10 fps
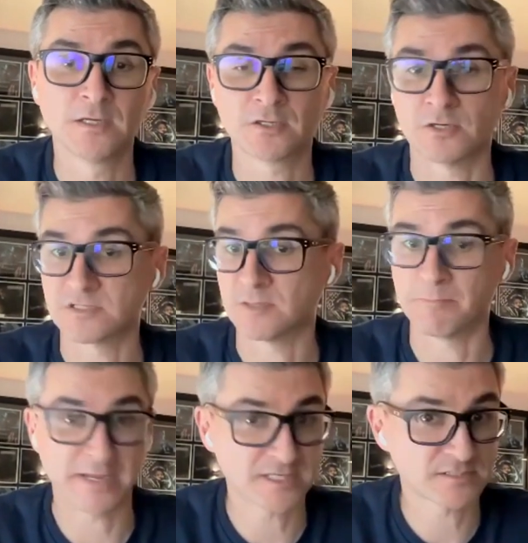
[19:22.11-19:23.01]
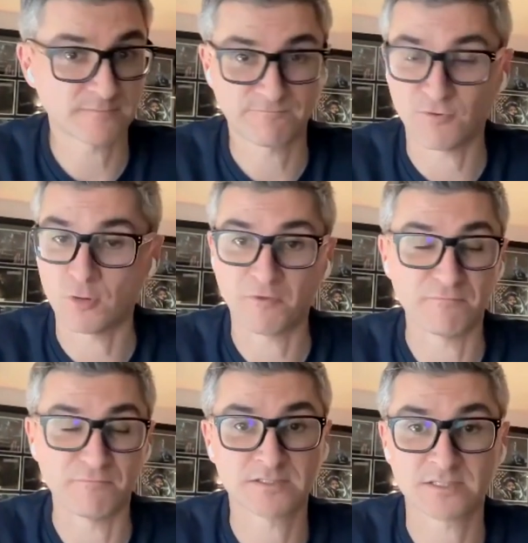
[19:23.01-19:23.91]
Because the best form of
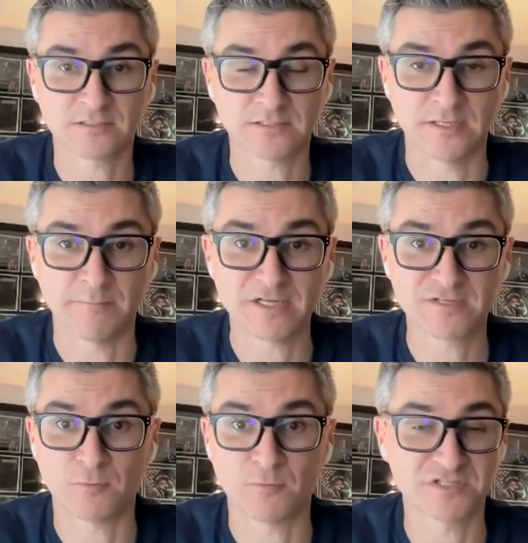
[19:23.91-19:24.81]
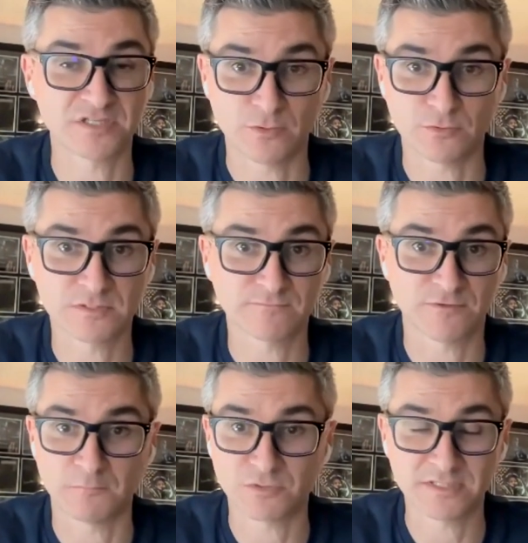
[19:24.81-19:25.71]
marketing and the best form of sales
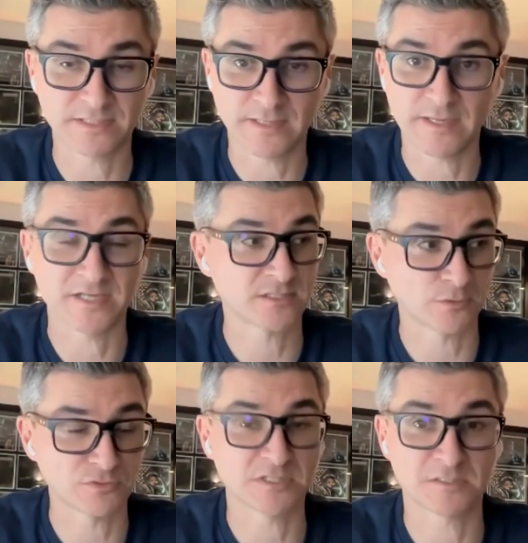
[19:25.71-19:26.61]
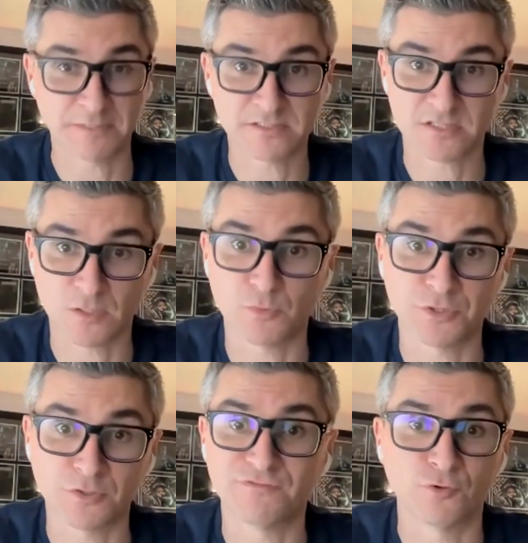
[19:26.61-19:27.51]
for multi-day is still to speak to someone
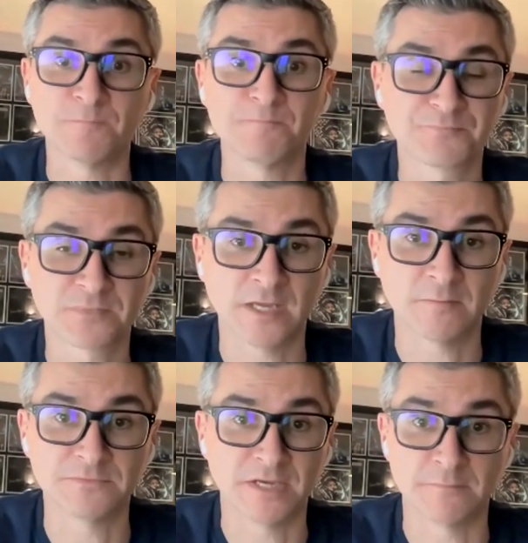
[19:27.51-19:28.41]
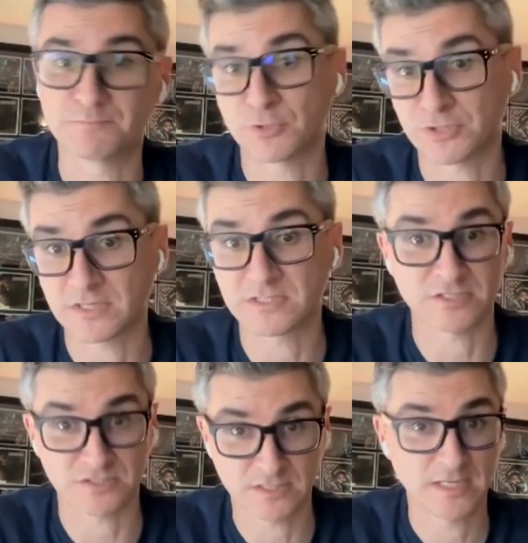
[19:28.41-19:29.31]
on the phone. Yeah, bookings is